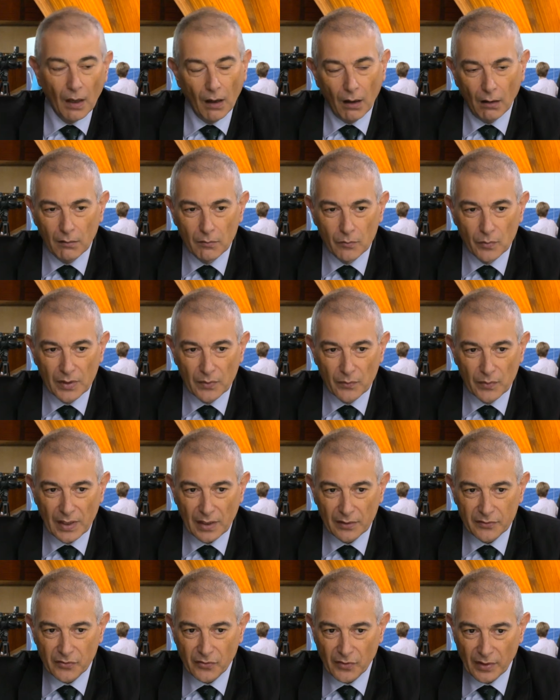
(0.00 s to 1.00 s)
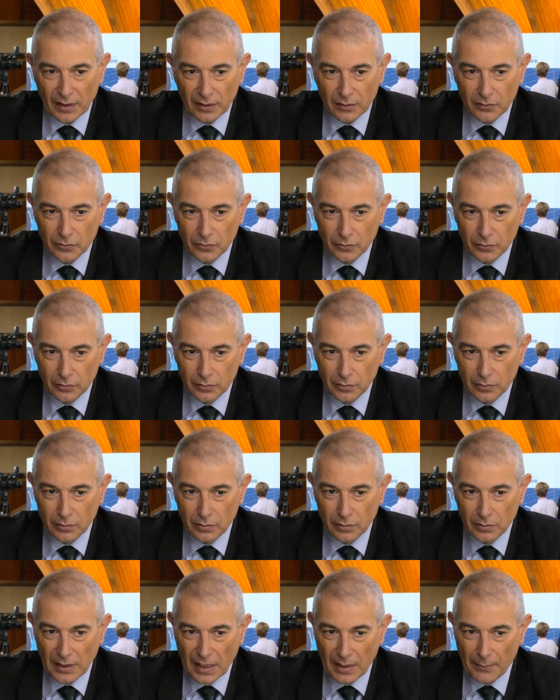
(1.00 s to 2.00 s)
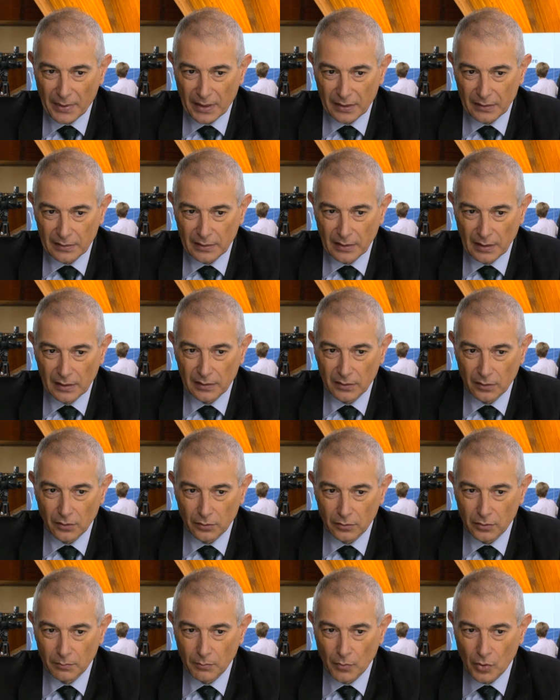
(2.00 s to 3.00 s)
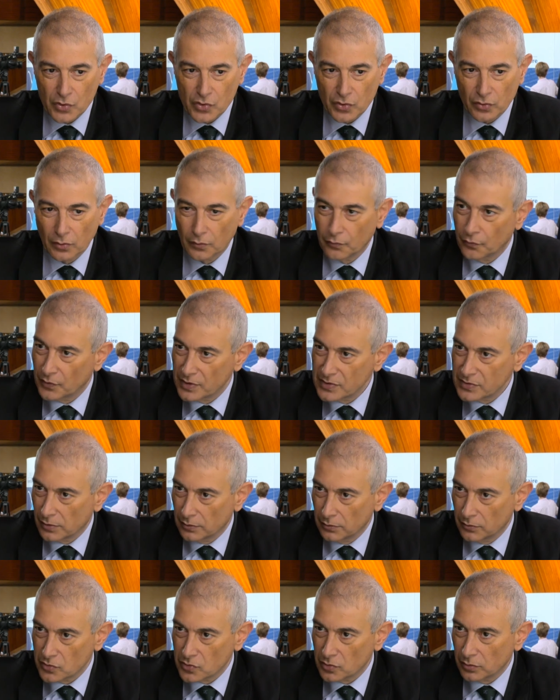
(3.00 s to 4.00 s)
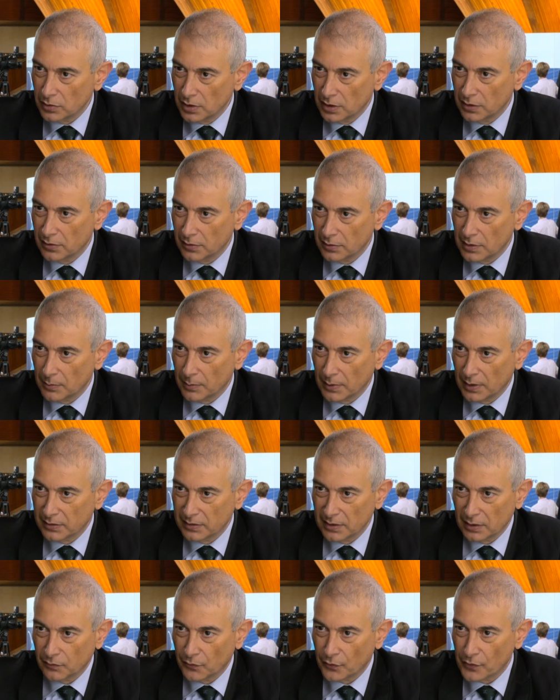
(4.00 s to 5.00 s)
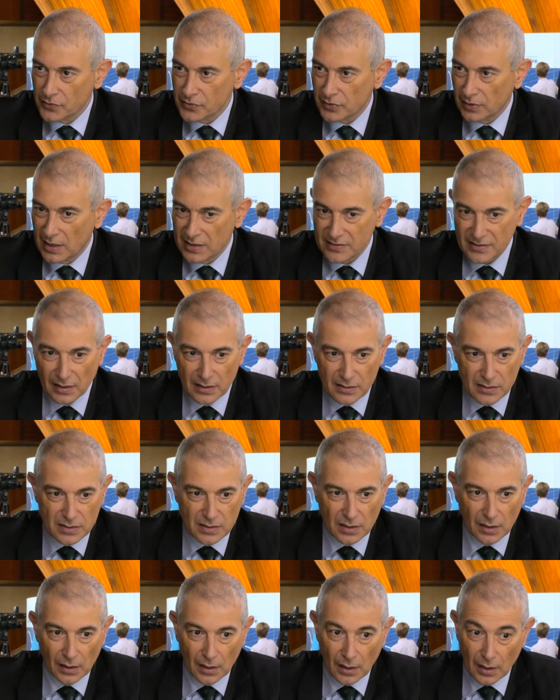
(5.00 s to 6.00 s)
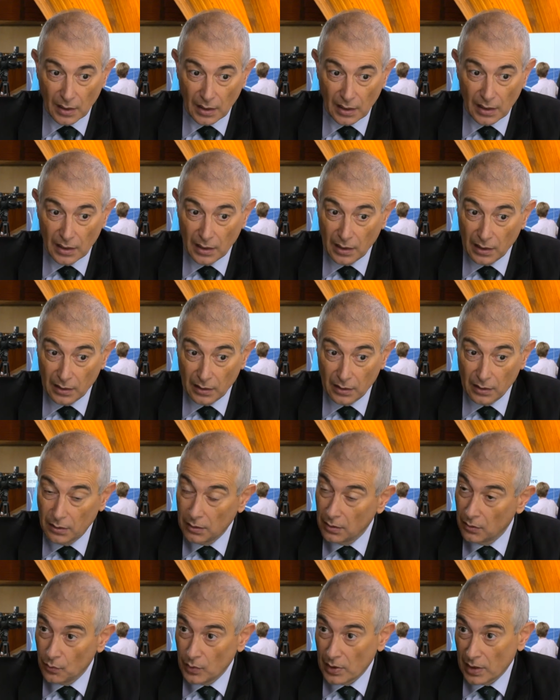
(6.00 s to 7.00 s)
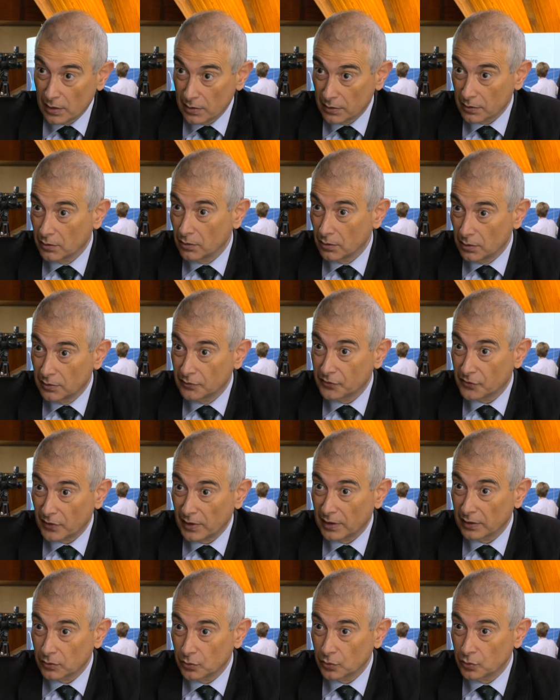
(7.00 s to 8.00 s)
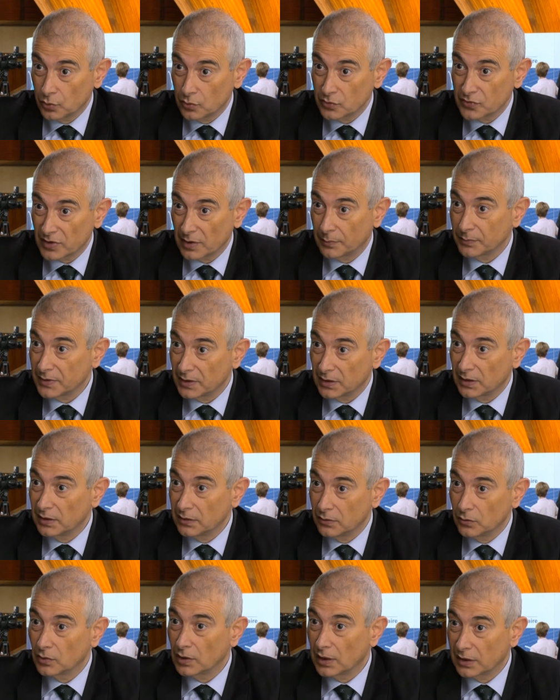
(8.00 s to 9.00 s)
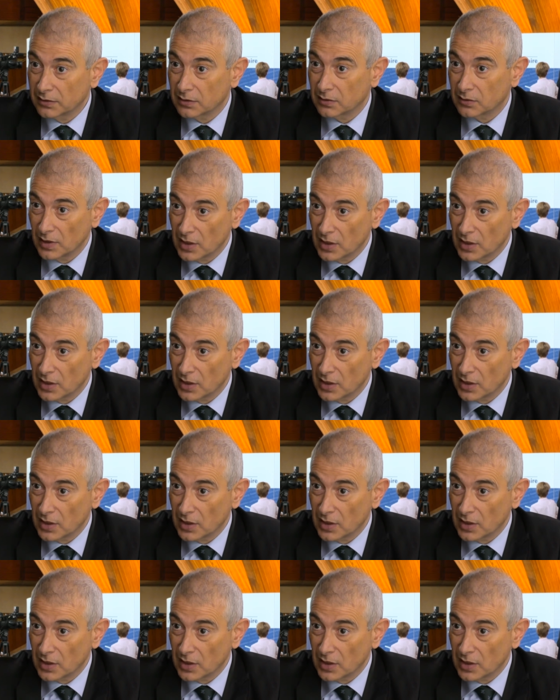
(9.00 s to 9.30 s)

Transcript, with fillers: Uh, we, we are trying to uh, amend, uh, you know, the motion of resolution here about that frozen assets, and uh, we are trying to do something in United